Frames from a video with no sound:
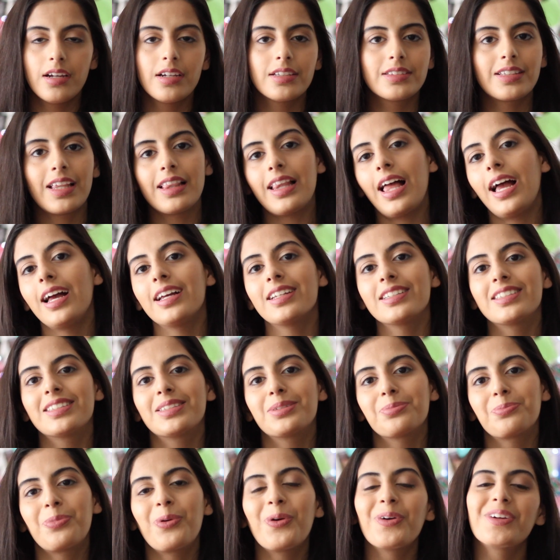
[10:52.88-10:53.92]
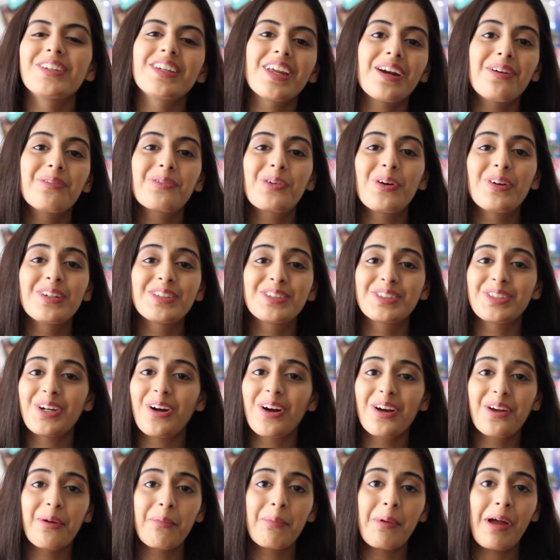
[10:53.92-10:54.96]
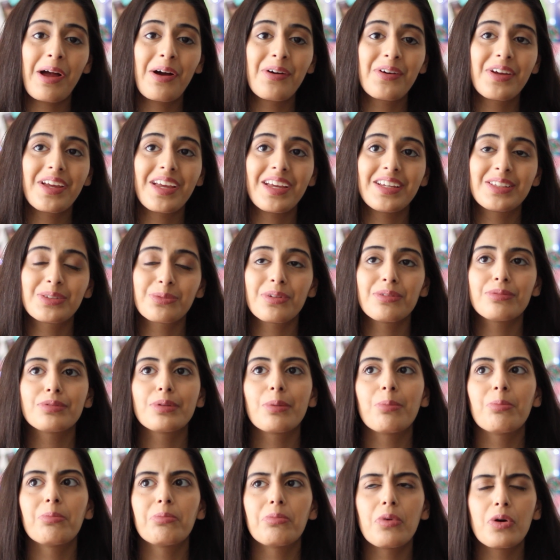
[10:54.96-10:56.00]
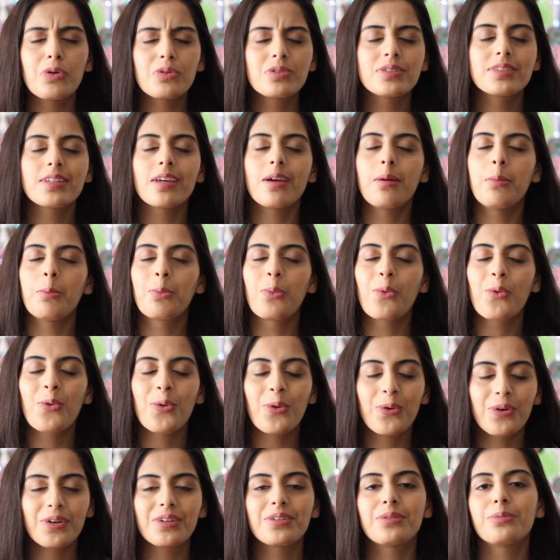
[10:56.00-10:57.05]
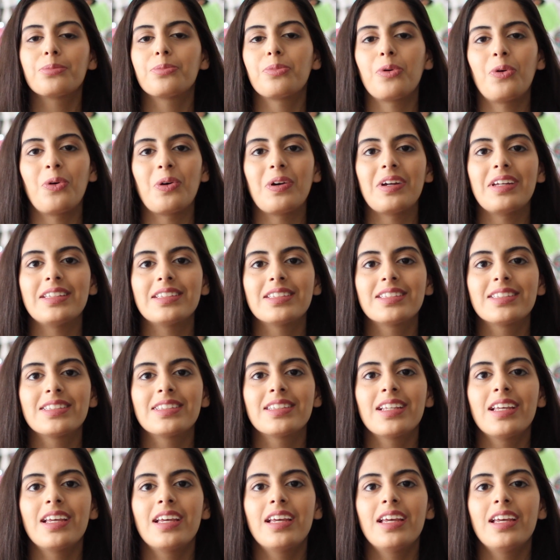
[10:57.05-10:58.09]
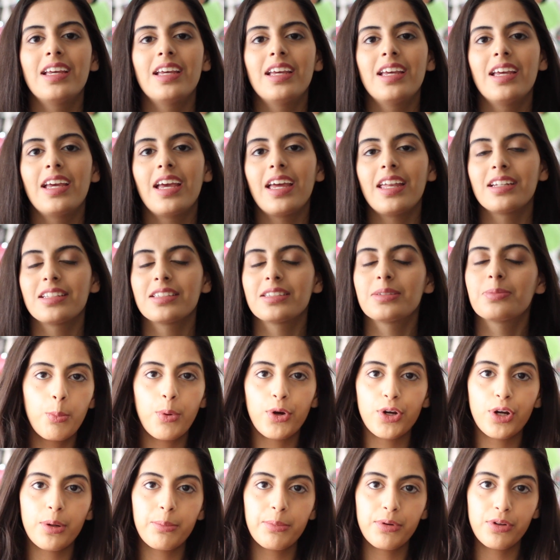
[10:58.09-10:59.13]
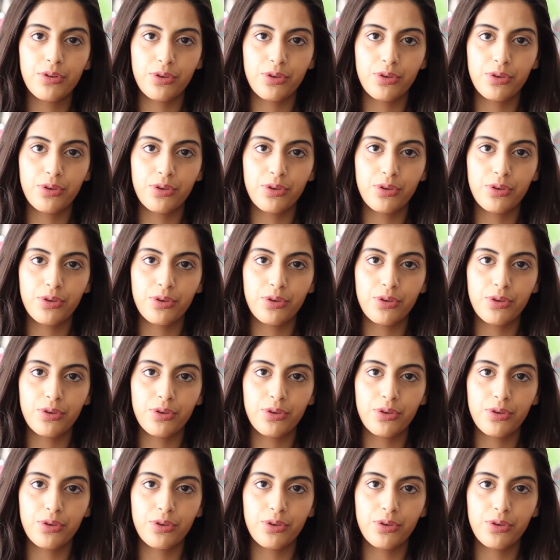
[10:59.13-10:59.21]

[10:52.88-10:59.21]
The last point that I'm going to talk about is one of the most important points, and it's point number